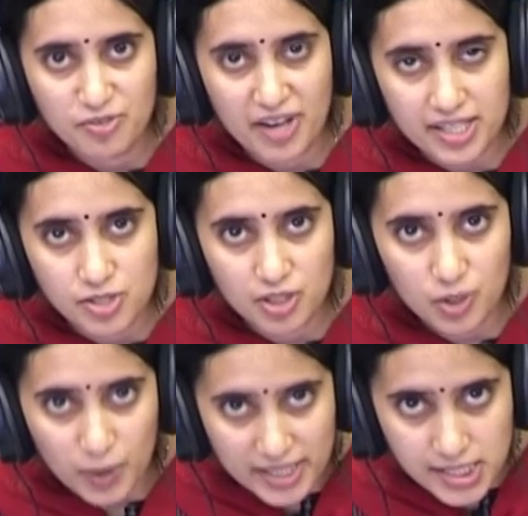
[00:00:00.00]
of actual
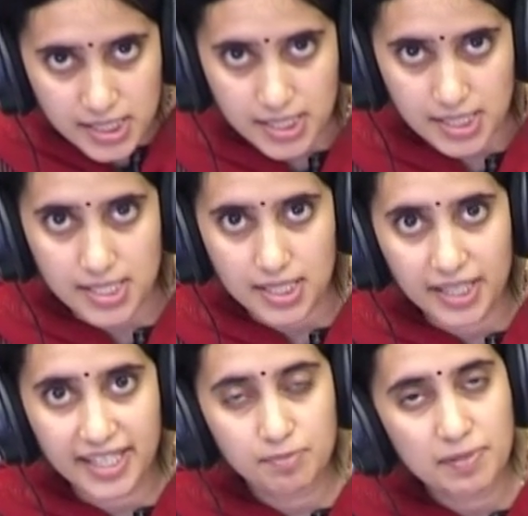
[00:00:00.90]
questions.
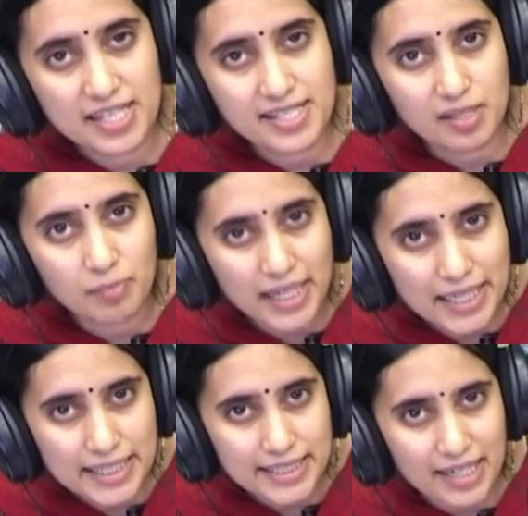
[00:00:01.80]
Again, please
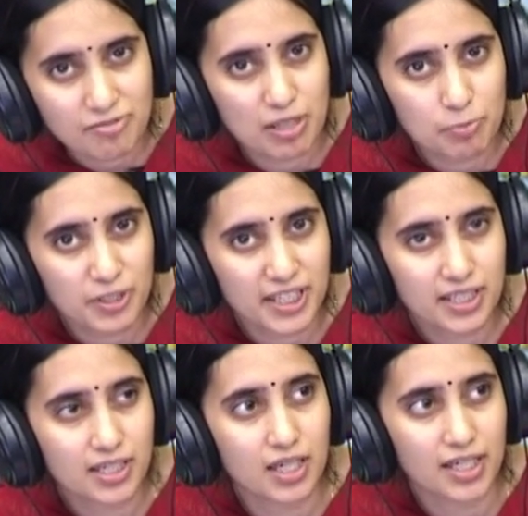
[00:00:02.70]
email it and we'll put it
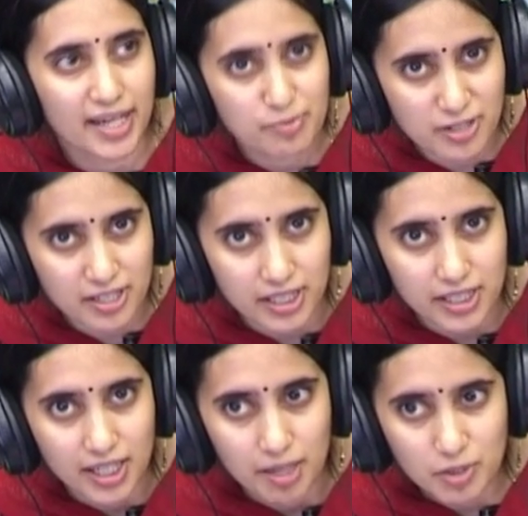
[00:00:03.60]
in our library
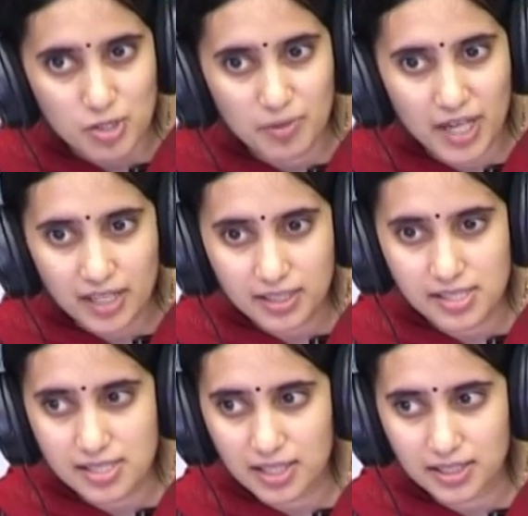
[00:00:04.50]
because we are
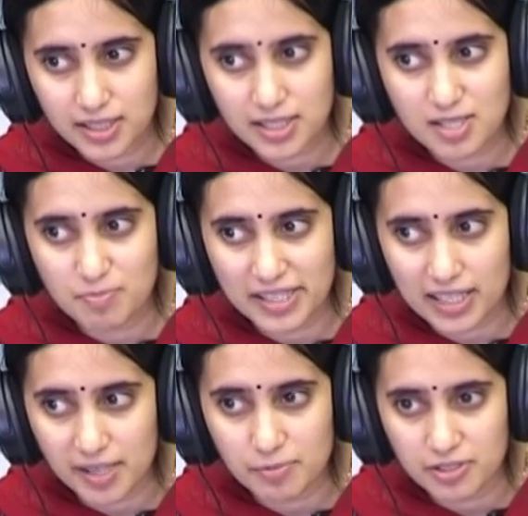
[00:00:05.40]
constructing this big
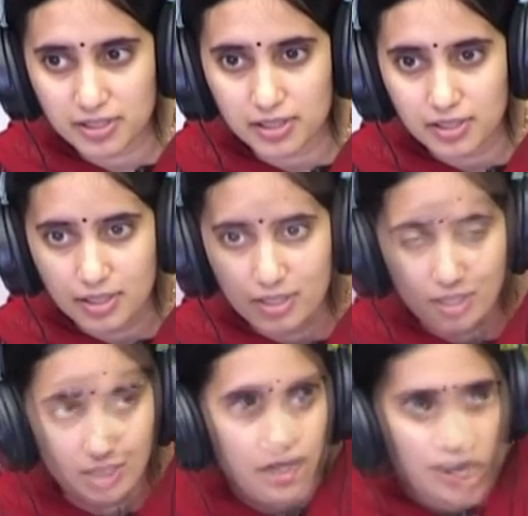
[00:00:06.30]
library.
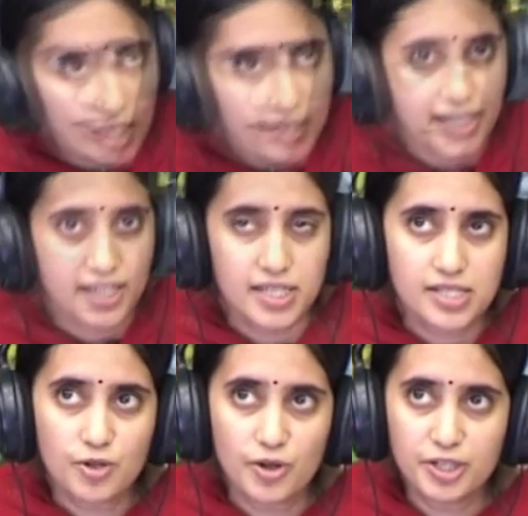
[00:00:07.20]
There
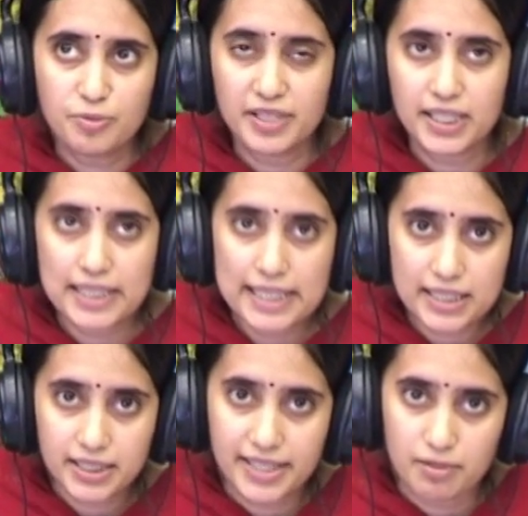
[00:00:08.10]
is going to be a
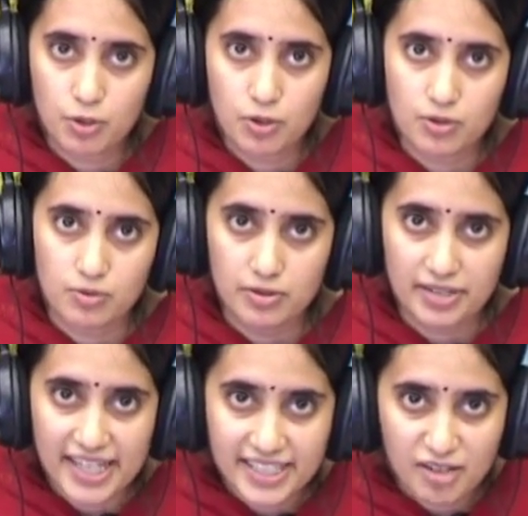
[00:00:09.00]
clicker demo
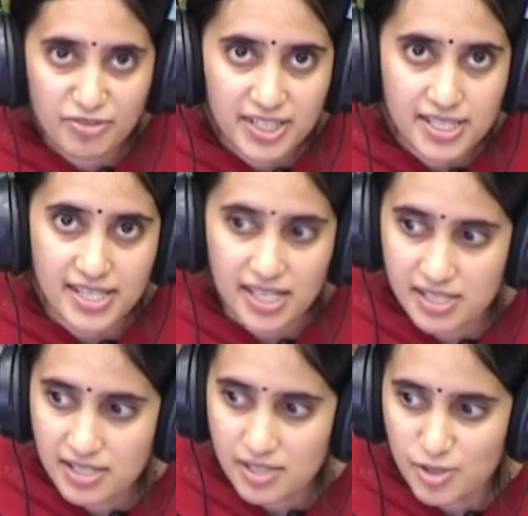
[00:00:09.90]
right after the
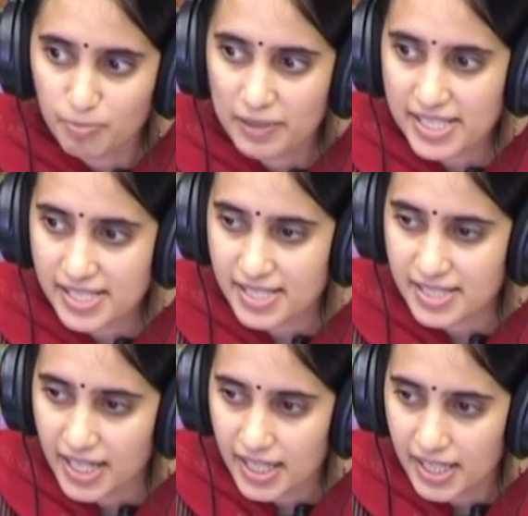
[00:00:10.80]
session, so please
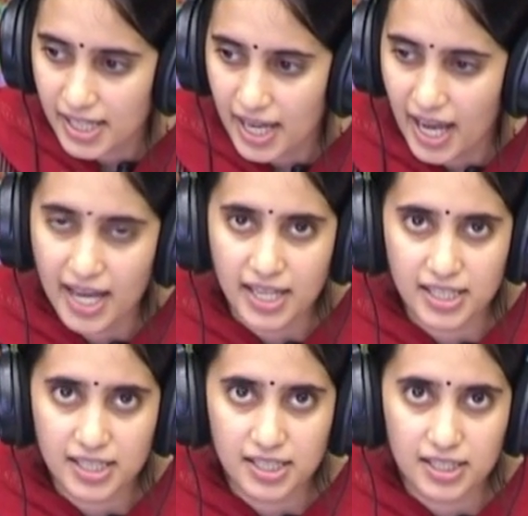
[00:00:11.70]
stay
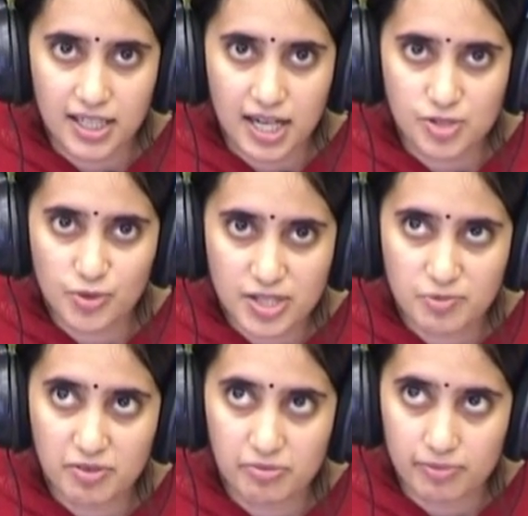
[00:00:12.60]
and uh, as soon as
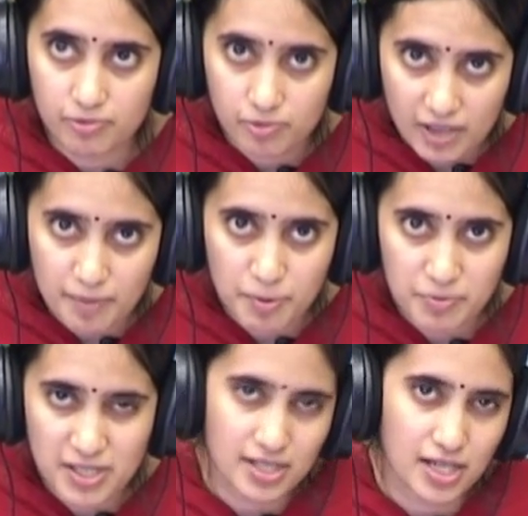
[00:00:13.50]
we wrap
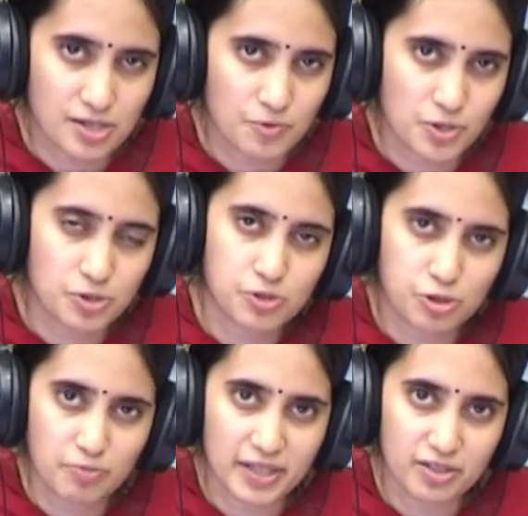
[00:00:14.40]
up the session, which
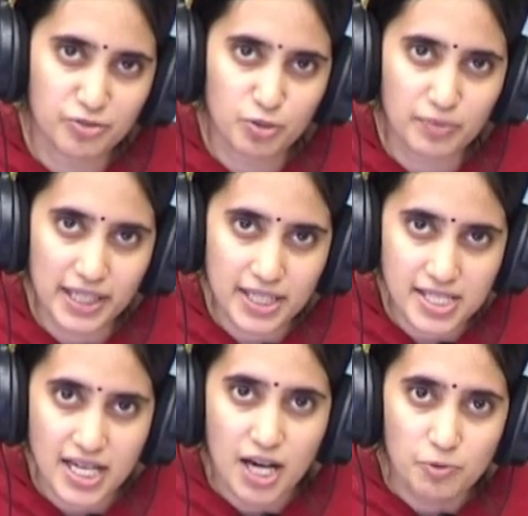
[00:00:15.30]
should be in a few
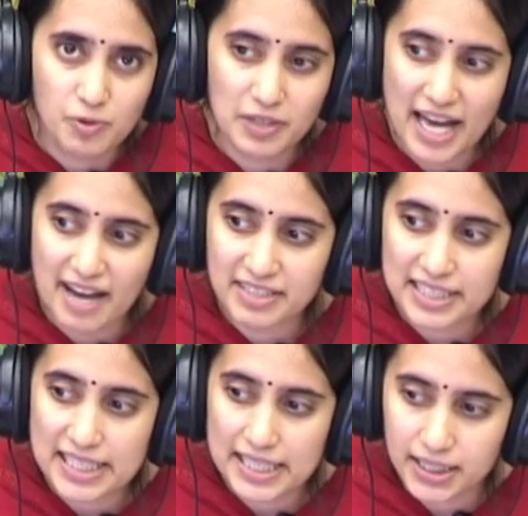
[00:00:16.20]
minutes, we will have
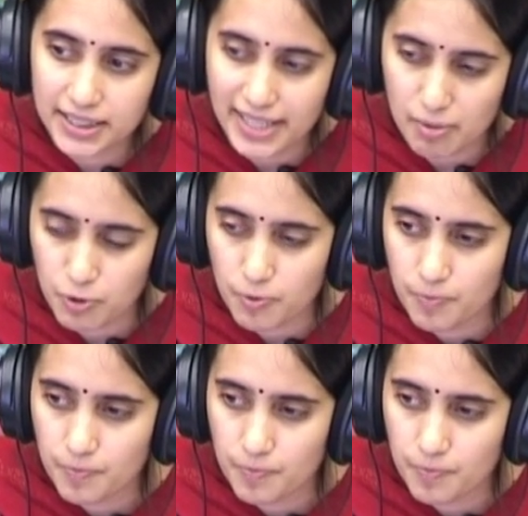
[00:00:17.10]
a clicker demo.